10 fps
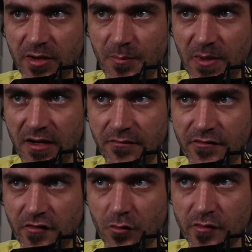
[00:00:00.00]
a bit of
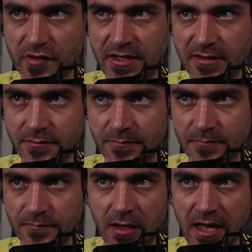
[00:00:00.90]
distortion here.
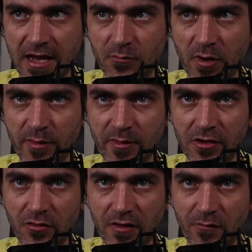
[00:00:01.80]
And what we want to
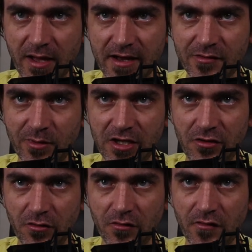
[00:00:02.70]
do is we actually want to
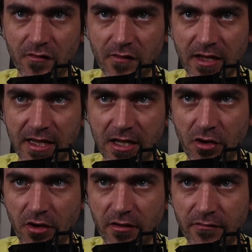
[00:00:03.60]
use a
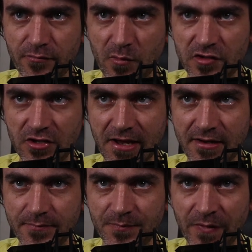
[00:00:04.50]
curve
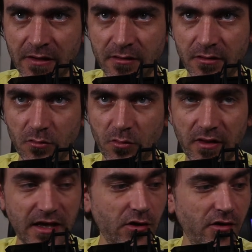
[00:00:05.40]
modulator, or
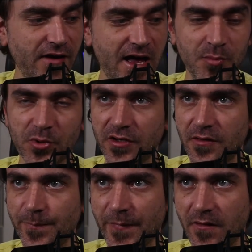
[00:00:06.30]
the curve output,
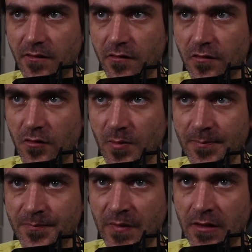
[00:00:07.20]
excuse
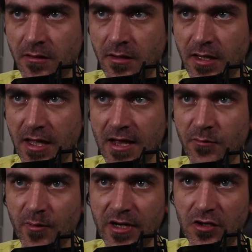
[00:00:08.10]
me. And
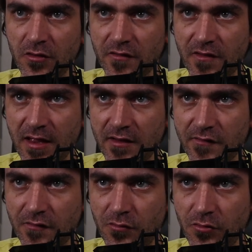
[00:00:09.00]
we want to use
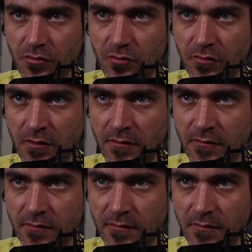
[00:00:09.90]
this to
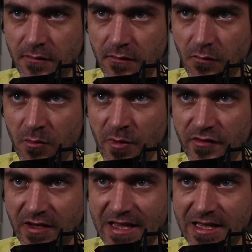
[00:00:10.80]

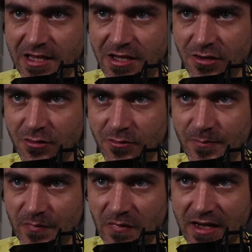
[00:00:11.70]
almost
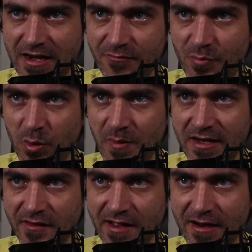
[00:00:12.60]
EQ the kind of
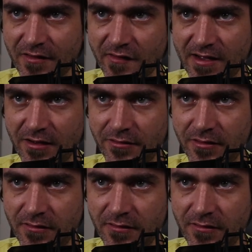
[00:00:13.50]
boominess out of the sound.